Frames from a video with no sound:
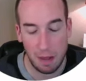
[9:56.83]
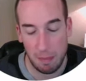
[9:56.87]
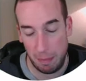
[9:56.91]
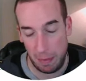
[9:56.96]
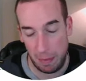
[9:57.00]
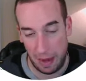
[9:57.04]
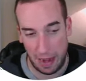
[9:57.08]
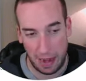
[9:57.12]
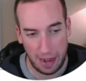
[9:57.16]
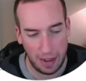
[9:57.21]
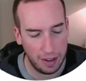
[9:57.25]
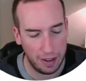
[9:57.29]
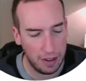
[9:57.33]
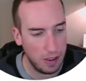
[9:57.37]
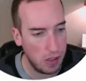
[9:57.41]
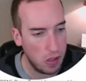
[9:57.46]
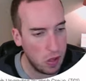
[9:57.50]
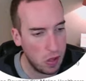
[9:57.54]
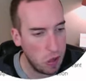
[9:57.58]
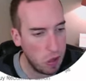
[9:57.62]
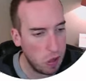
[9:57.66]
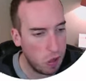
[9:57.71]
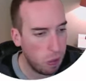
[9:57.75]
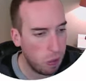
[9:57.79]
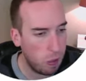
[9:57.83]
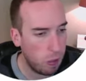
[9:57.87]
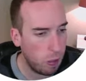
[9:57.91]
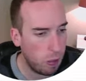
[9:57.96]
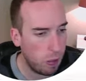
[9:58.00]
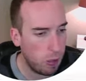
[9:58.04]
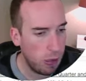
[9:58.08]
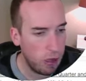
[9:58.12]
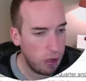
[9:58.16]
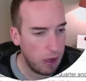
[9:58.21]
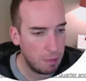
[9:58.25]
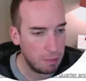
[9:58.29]
not bad.
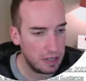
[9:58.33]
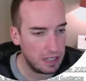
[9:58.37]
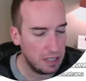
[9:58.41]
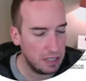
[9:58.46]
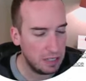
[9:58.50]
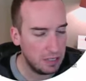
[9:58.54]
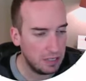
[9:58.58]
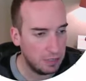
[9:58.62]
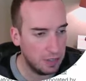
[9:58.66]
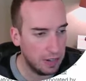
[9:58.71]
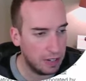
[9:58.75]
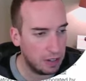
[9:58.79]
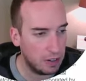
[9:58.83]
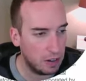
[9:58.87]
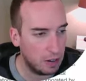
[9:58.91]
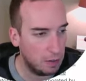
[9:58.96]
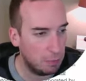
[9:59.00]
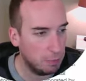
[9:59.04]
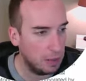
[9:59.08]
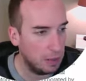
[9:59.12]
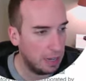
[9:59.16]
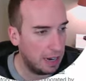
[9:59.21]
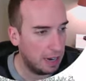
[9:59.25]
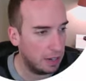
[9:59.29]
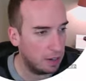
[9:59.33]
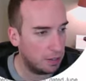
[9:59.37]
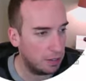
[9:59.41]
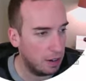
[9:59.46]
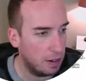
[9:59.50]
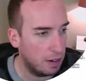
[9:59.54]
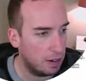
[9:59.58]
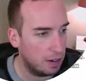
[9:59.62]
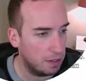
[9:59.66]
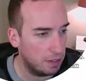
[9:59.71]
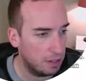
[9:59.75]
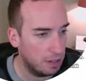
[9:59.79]
I'm guessing Vanguard,
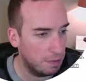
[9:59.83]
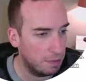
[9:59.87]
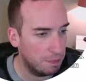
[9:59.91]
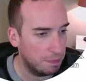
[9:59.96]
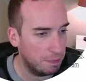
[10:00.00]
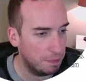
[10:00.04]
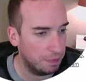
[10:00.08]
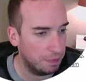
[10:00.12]
BlackRock.